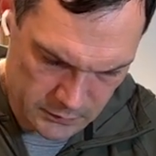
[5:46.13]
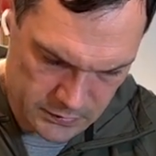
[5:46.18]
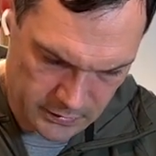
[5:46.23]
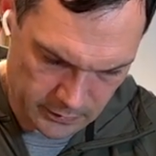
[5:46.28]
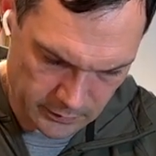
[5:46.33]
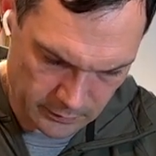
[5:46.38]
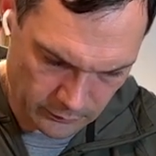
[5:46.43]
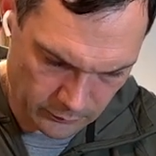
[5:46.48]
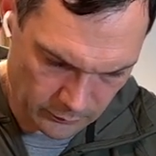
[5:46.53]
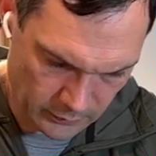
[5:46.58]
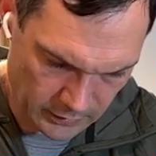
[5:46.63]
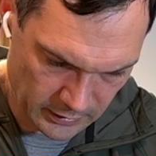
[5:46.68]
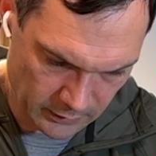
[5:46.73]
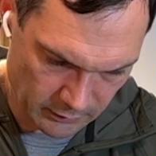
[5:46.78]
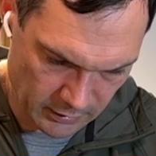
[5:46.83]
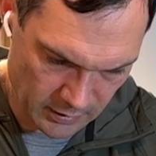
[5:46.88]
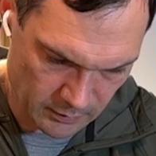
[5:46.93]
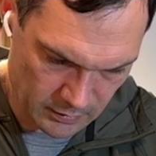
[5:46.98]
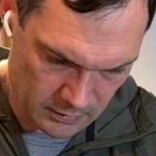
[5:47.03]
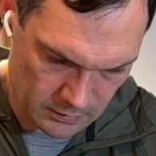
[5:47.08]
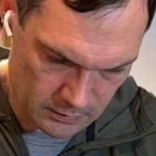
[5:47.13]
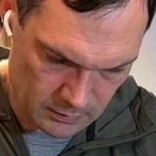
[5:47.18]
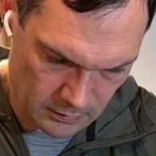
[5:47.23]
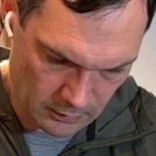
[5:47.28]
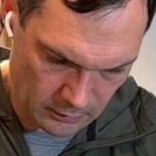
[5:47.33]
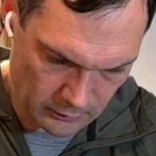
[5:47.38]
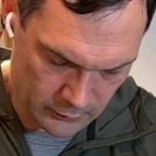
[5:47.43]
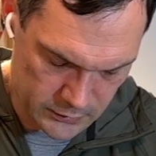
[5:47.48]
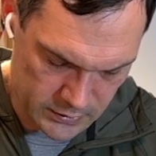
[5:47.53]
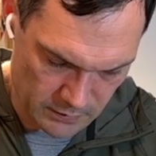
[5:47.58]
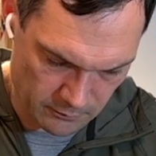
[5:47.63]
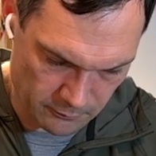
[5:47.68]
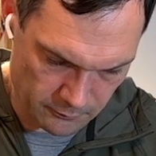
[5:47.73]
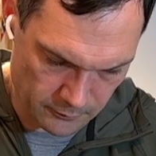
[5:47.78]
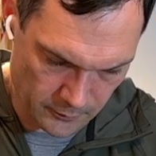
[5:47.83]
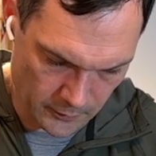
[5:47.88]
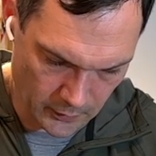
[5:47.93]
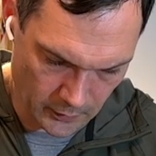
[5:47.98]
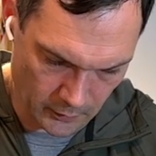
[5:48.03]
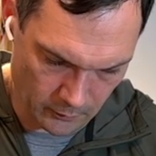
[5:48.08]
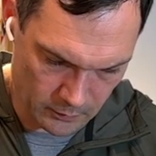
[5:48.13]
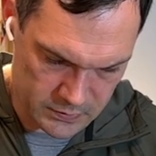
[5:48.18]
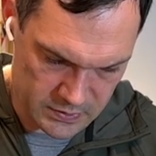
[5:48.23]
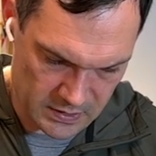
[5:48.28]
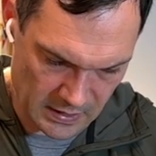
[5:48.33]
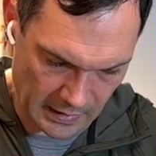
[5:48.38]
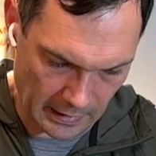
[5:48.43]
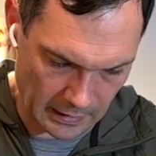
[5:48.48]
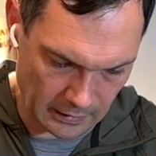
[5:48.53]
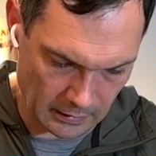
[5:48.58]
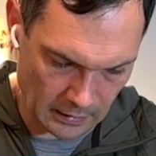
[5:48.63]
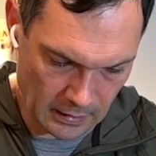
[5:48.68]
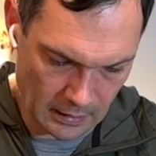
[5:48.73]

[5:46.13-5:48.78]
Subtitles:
and I'll kind of grab a close-up photo, is that